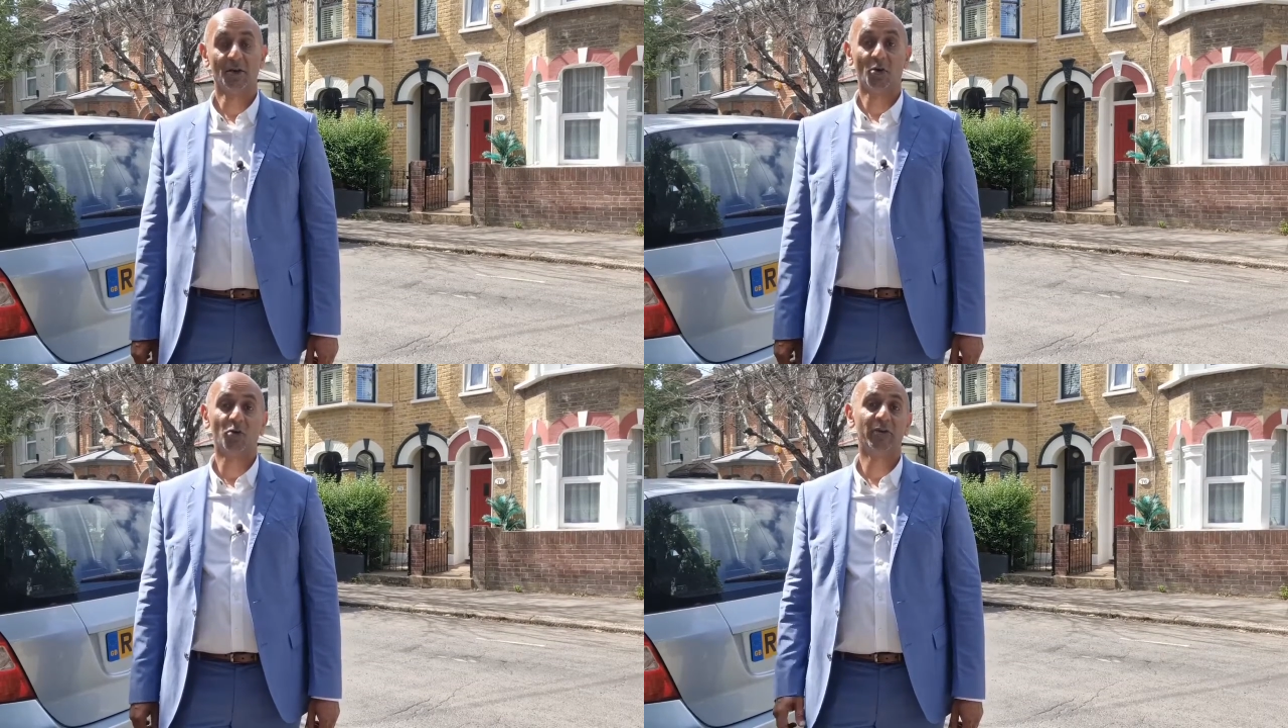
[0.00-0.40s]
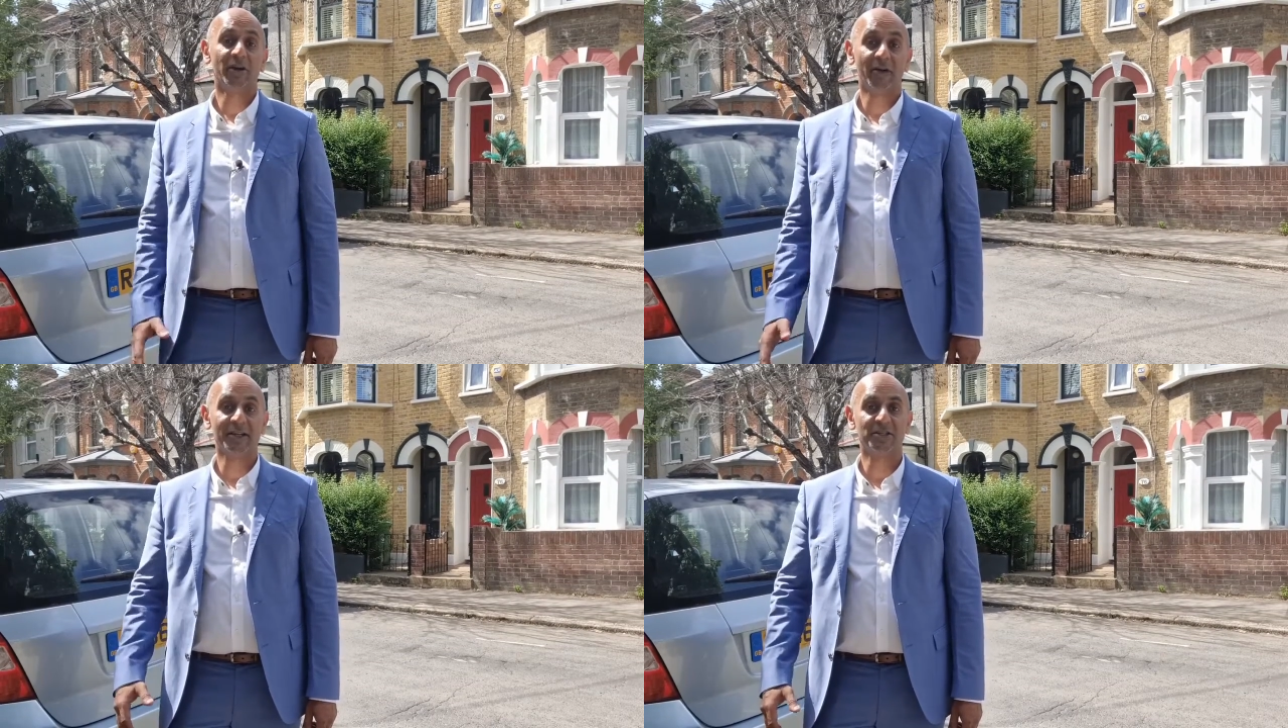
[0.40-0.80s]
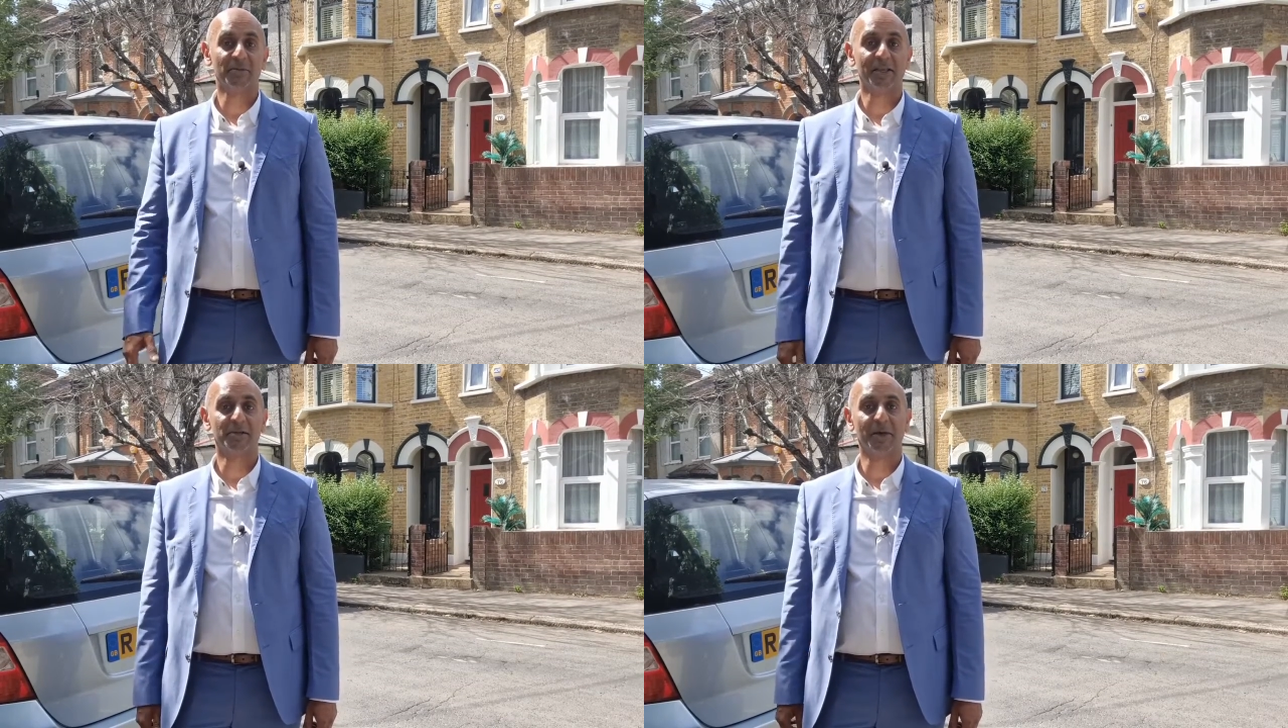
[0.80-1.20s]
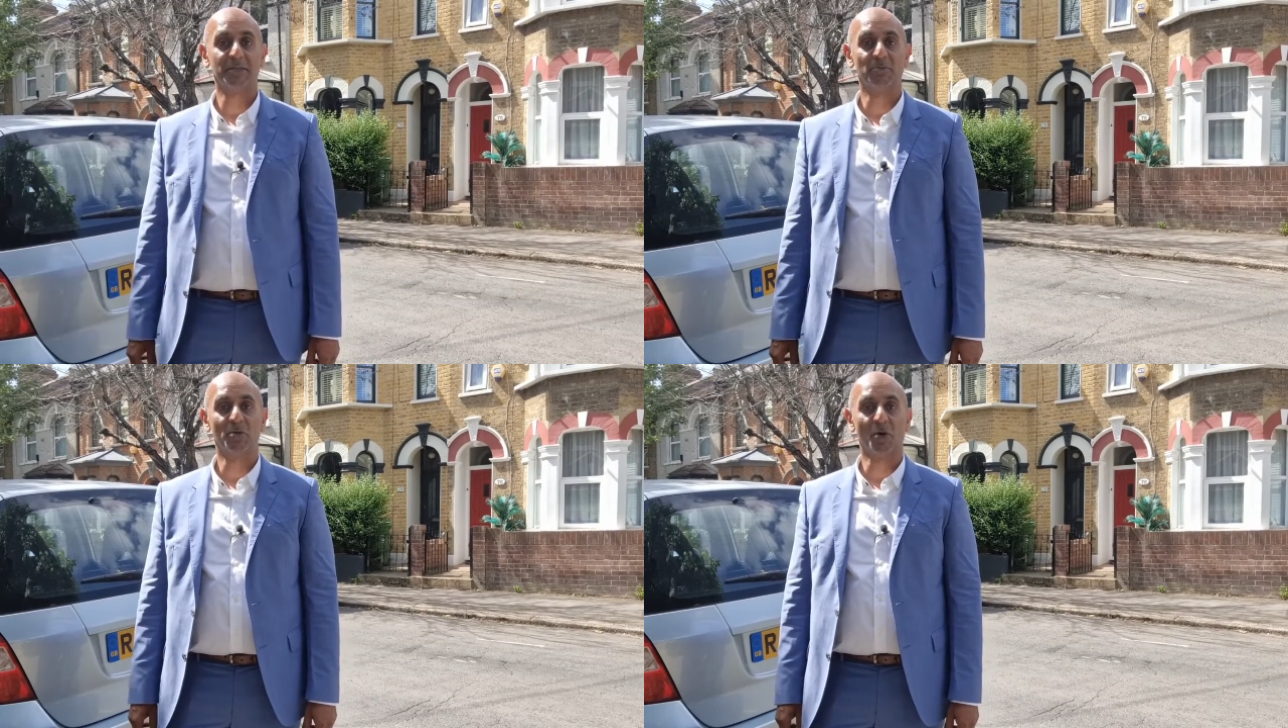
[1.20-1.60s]
or rearrange to make the
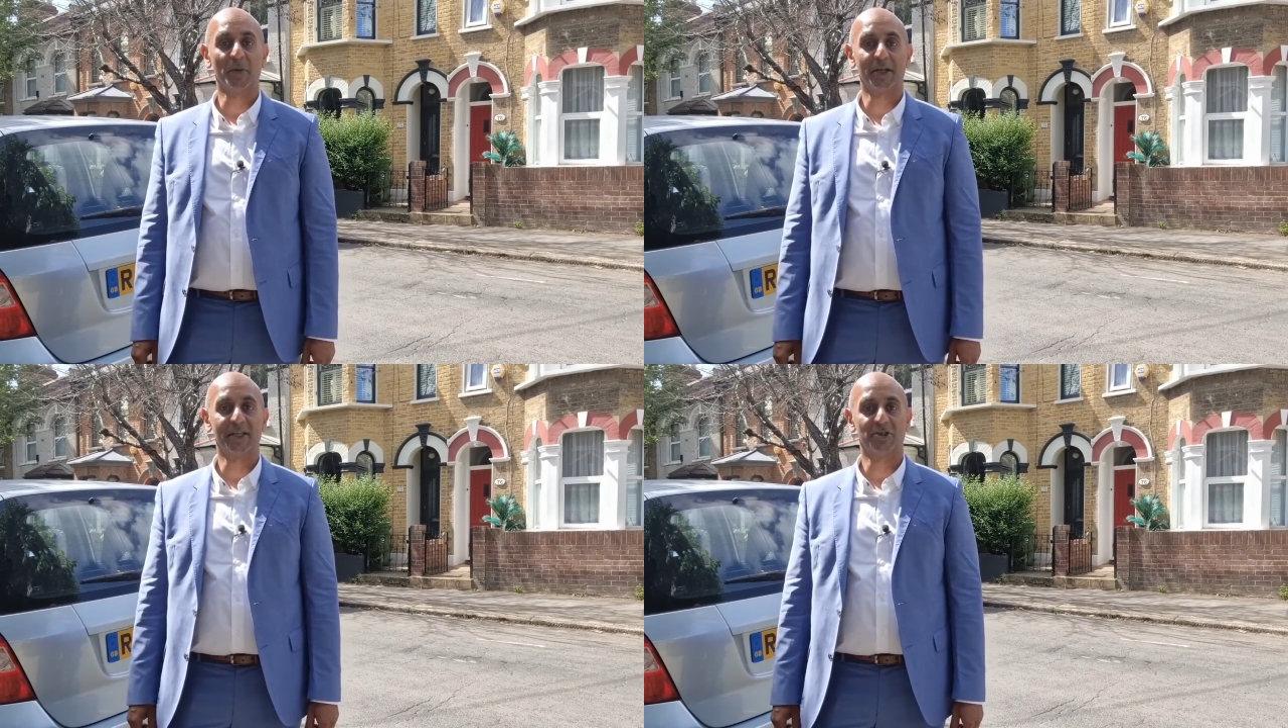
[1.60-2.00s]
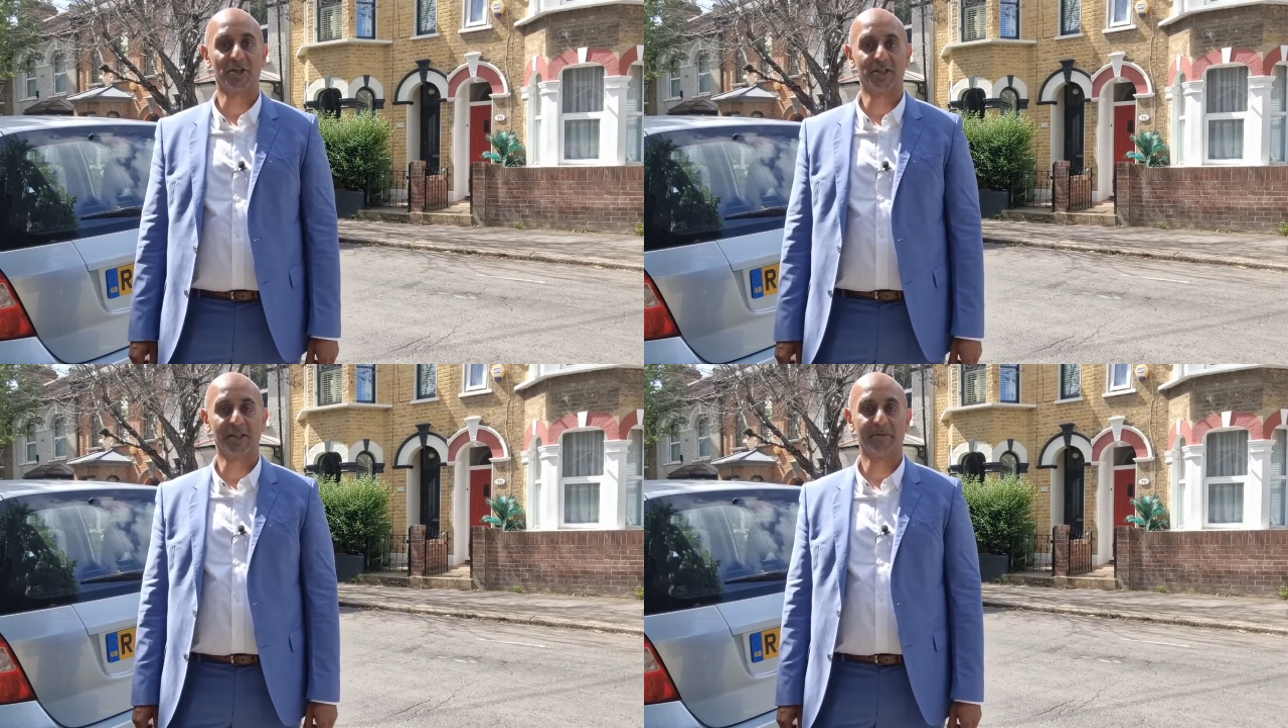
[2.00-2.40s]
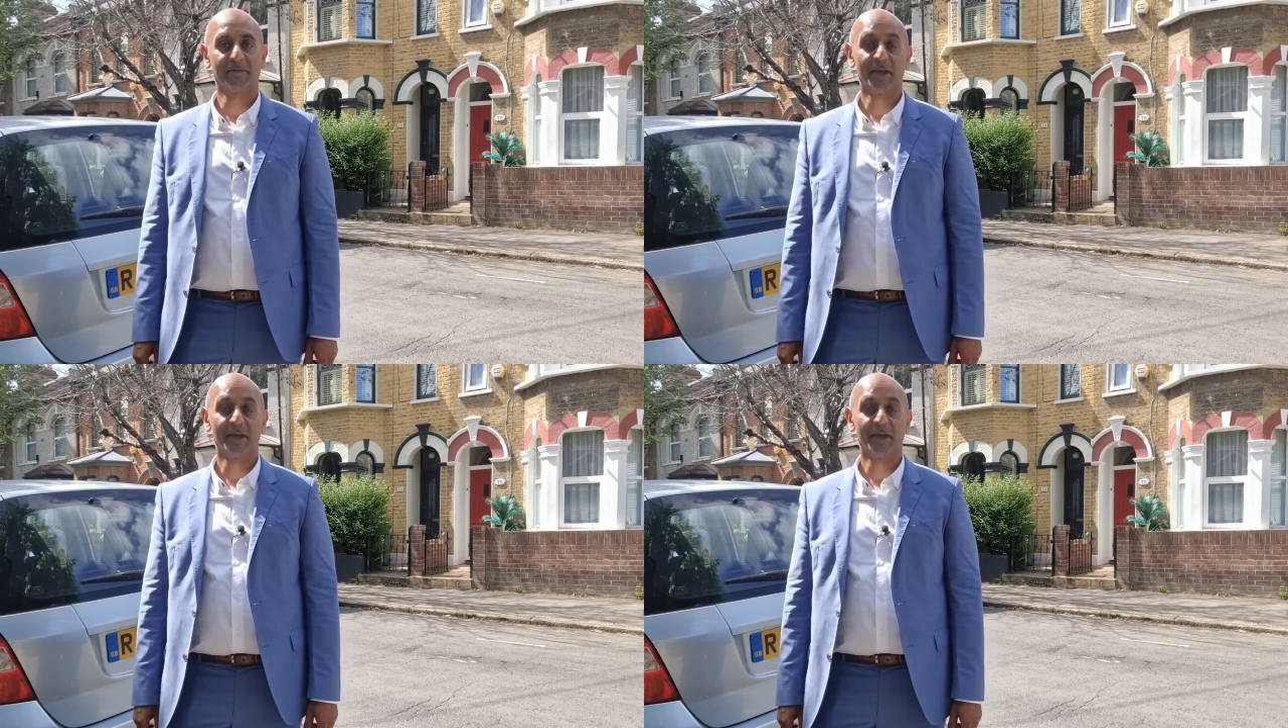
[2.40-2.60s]
space more open and interesting.